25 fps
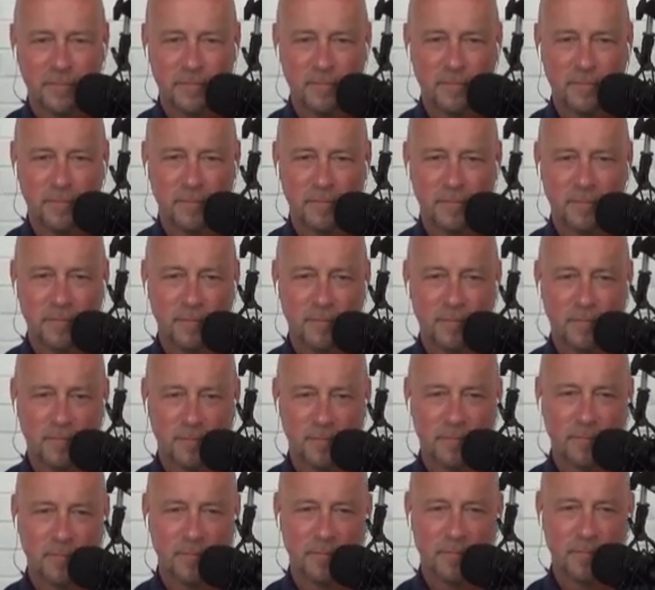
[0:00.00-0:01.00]

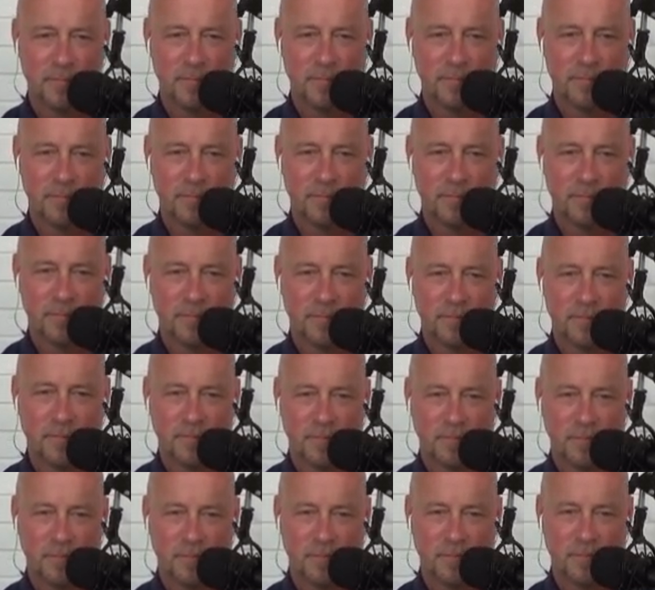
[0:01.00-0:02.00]

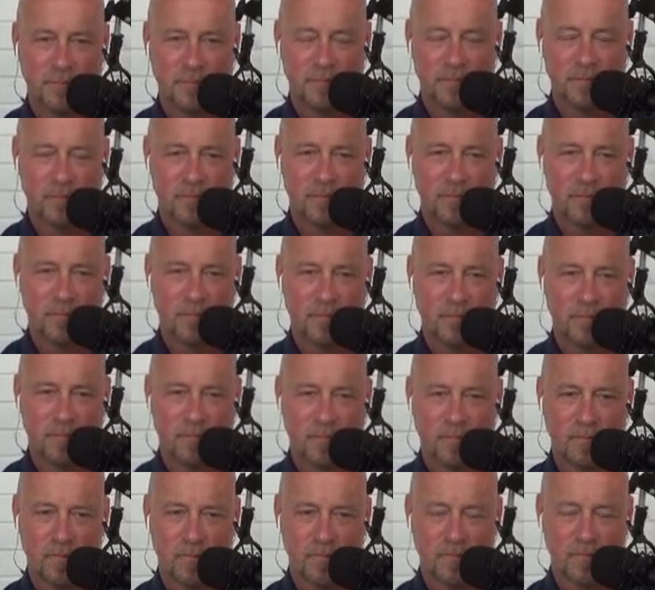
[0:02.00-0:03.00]

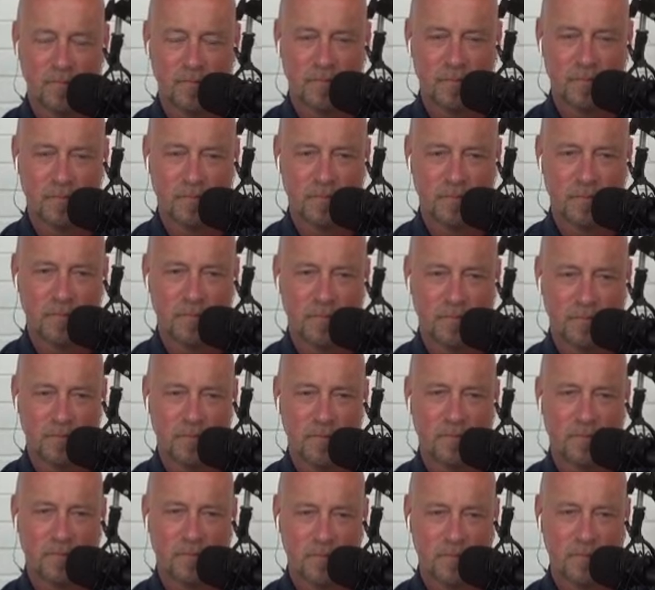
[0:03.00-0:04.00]

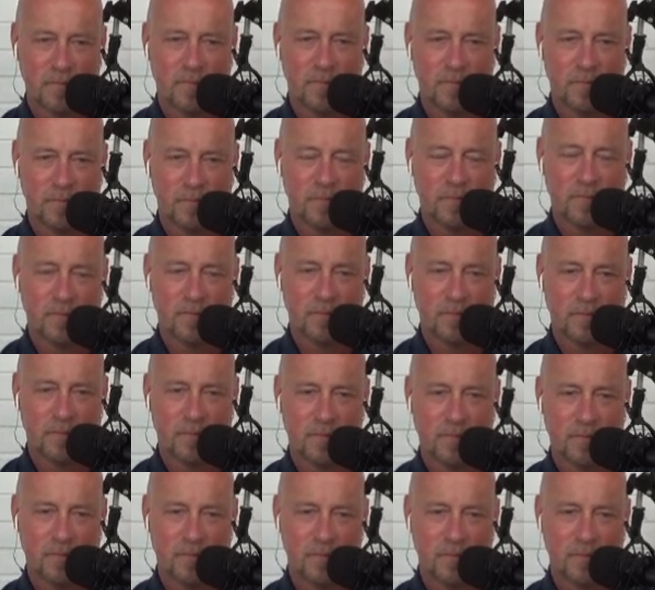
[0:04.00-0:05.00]

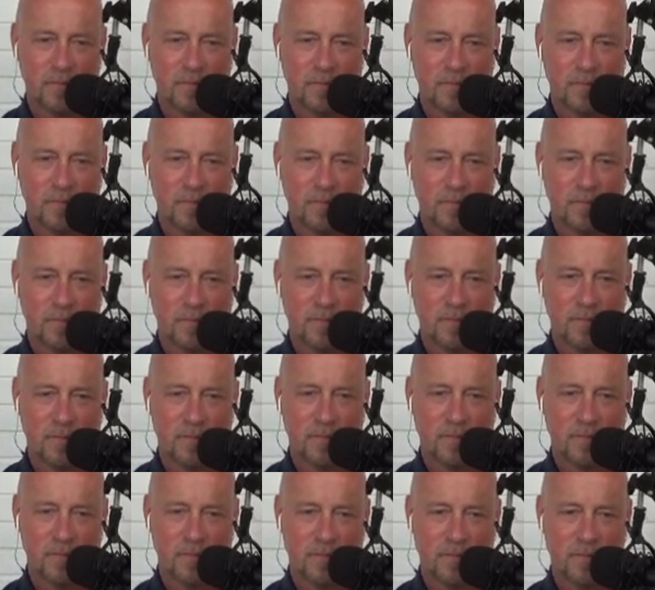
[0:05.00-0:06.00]

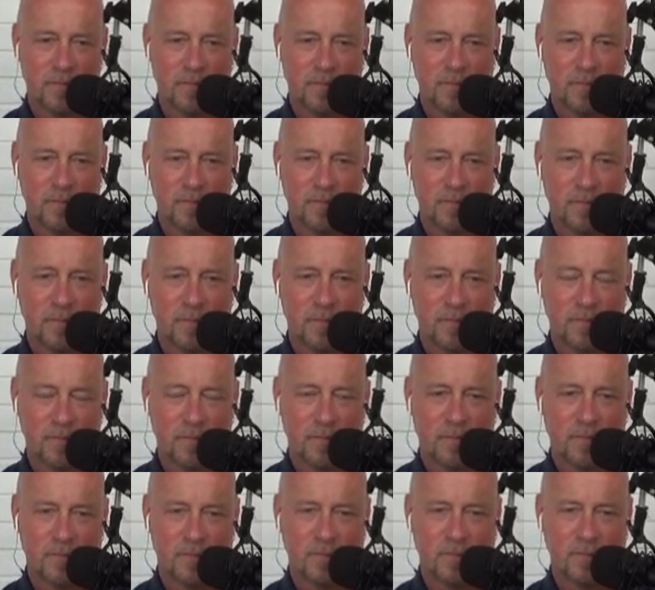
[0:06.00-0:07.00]

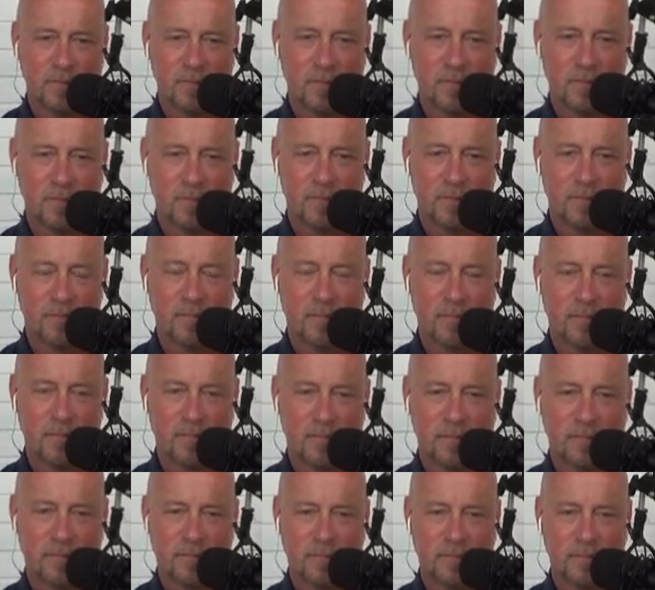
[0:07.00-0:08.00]
No words are spoken by the person on screen.